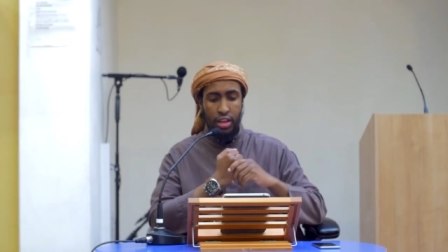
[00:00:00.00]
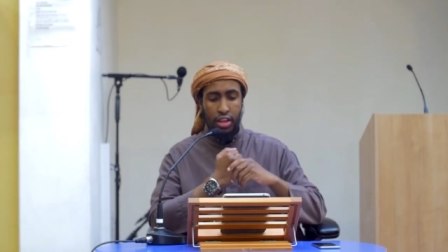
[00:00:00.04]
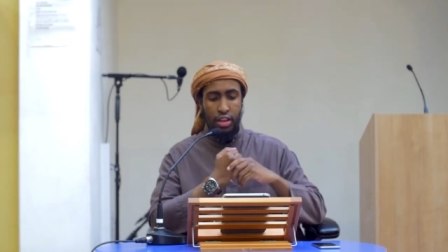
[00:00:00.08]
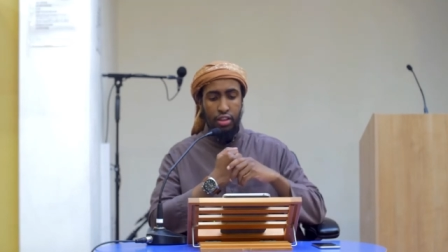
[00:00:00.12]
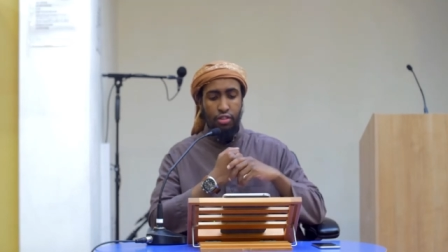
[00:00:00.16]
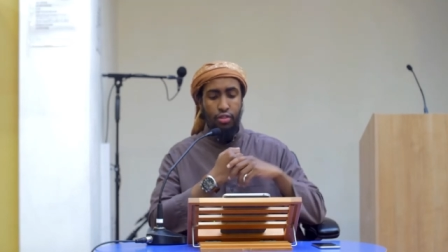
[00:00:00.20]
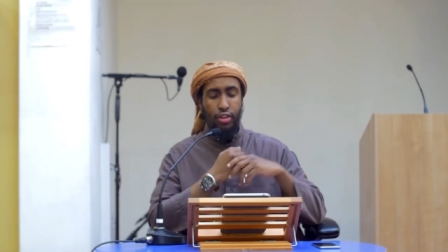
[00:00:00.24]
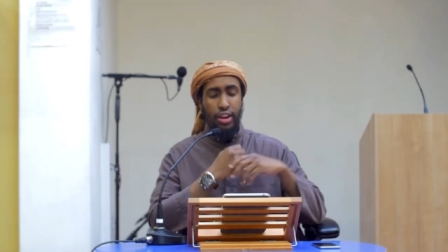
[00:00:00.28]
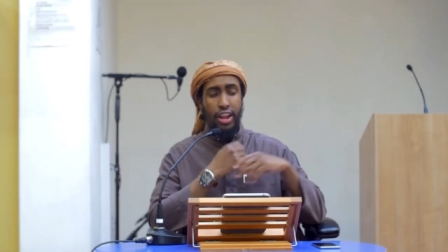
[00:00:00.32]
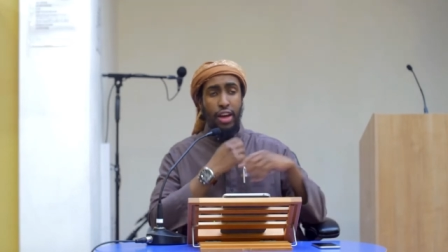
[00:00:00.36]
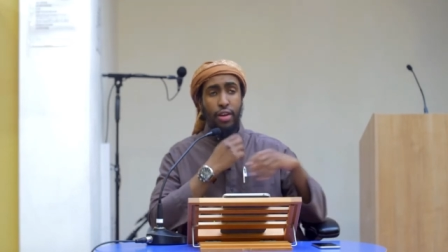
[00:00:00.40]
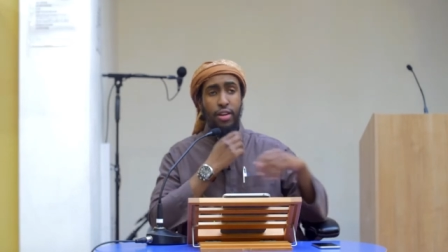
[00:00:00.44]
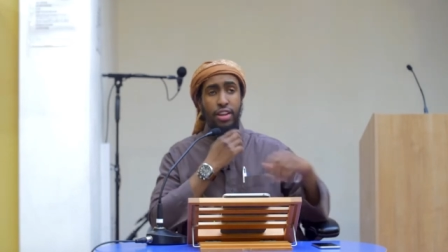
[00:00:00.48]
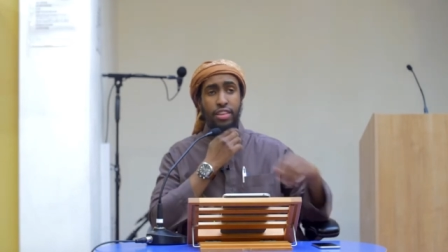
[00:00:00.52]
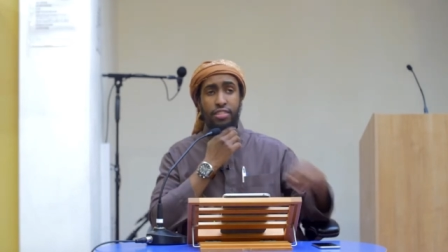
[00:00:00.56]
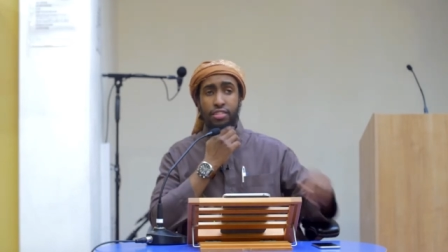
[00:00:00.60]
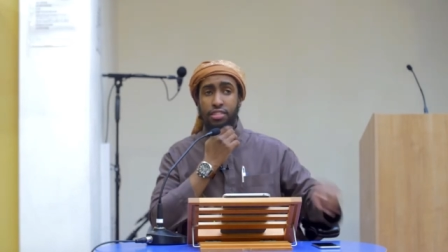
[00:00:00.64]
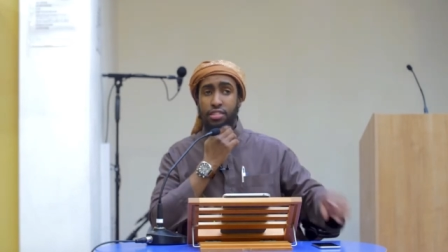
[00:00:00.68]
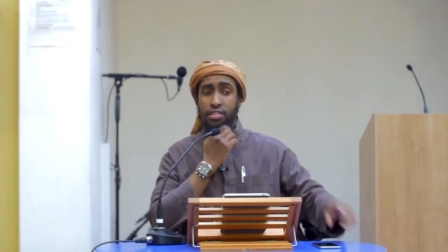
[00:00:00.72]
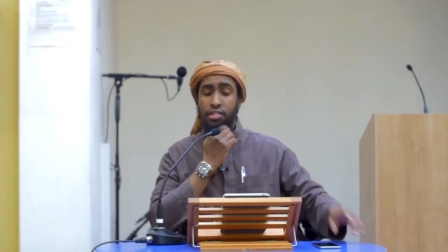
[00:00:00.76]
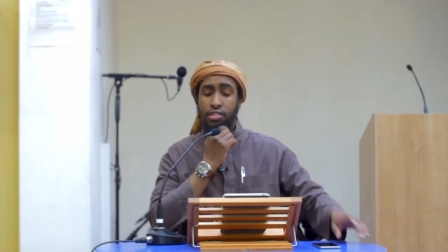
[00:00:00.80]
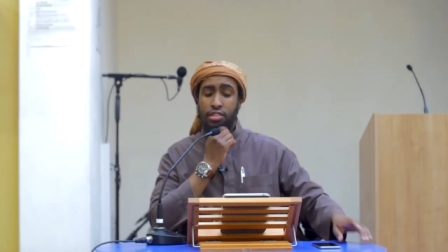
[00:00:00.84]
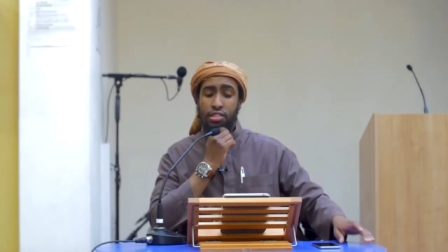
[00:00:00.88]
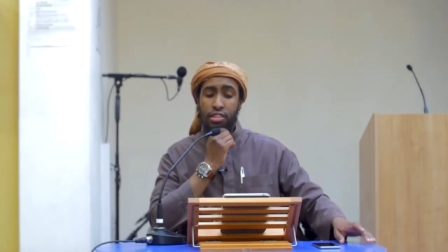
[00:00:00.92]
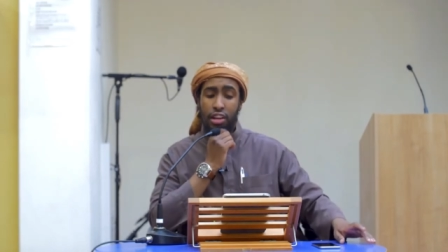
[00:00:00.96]
So now
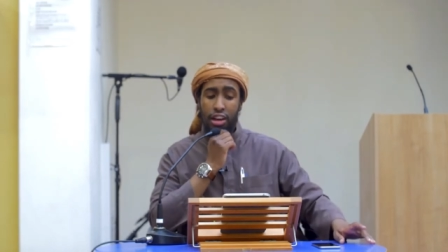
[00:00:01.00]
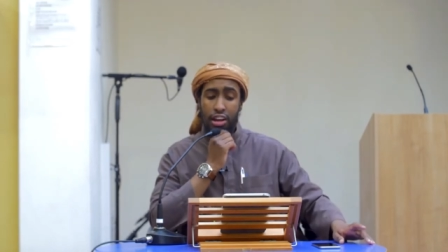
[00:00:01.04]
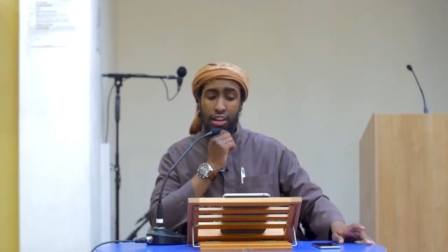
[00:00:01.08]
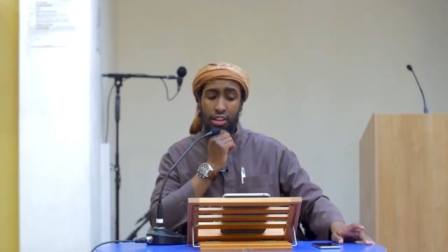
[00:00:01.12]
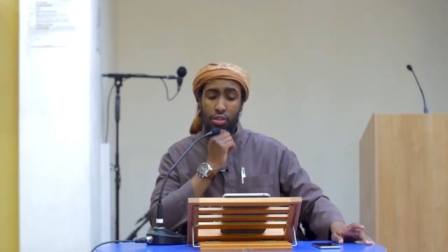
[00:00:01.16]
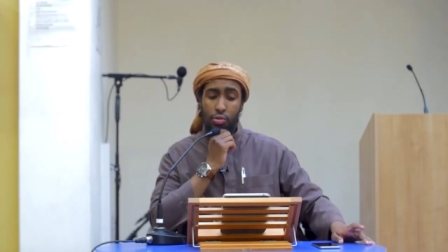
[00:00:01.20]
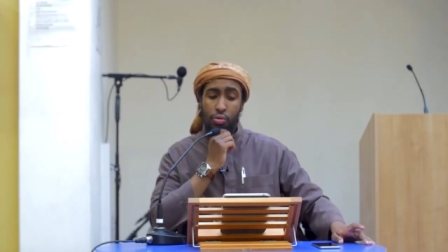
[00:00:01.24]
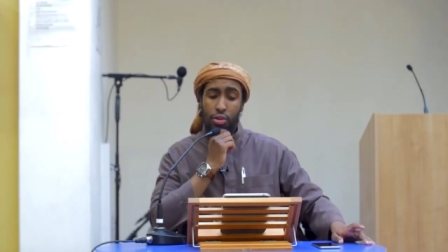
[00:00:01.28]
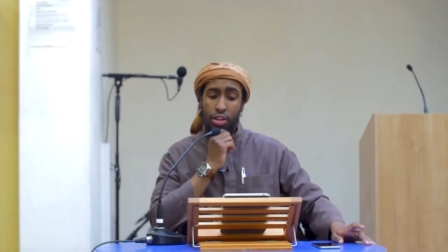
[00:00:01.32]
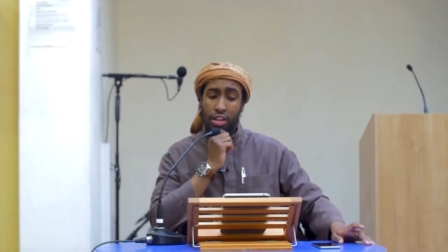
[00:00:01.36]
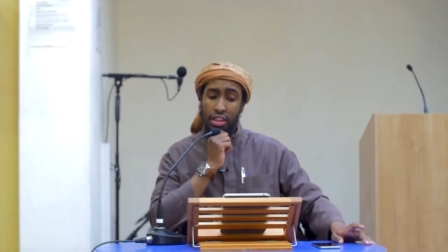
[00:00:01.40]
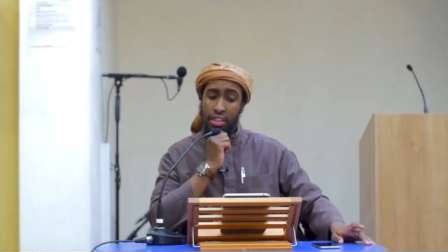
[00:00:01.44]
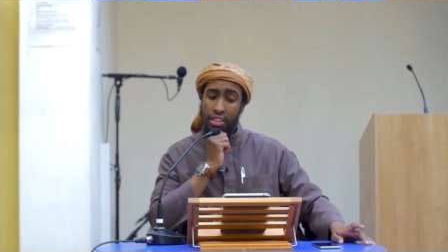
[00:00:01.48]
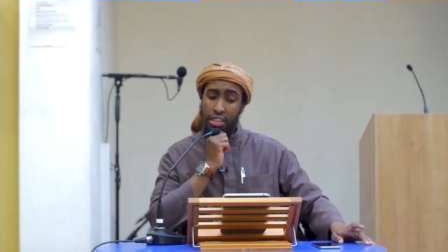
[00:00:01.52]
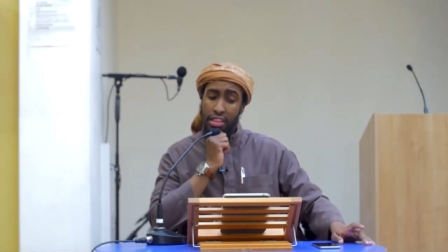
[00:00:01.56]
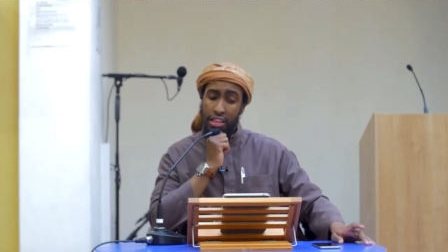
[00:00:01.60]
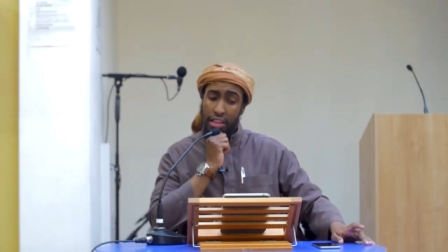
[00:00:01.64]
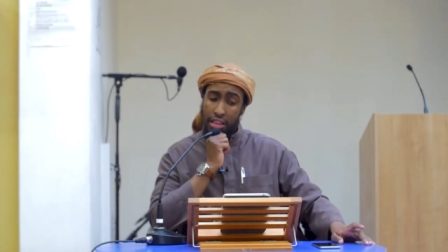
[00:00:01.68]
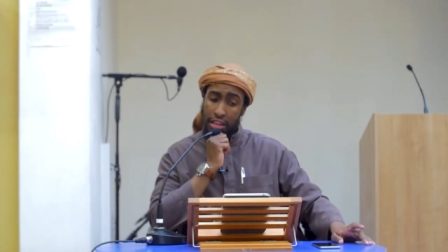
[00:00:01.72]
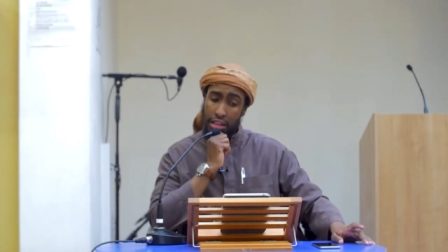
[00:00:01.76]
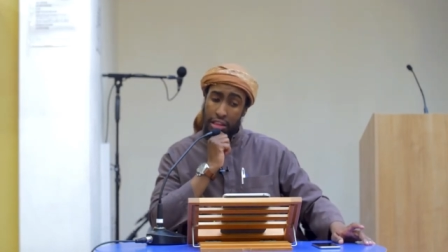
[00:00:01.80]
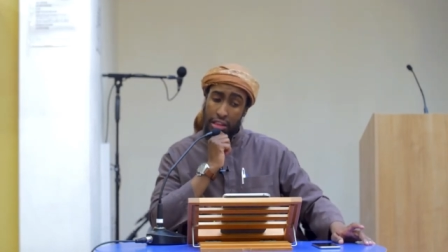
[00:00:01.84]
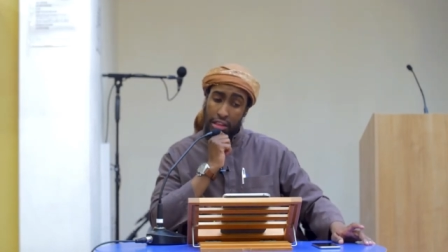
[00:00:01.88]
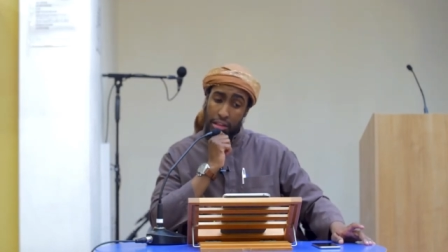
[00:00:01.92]
let's start with